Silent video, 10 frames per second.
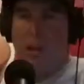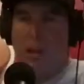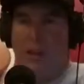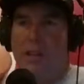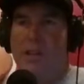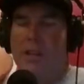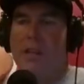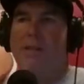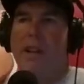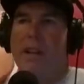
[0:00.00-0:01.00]
The
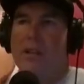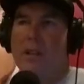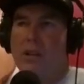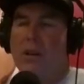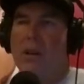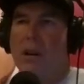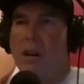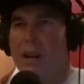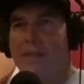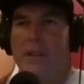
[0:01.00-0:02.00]
disadvantages are,
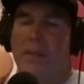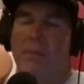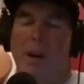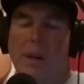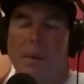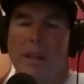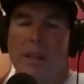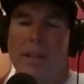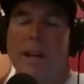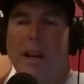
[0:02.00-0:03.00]
if it's improperly
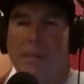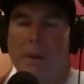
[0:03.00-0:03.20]
set up,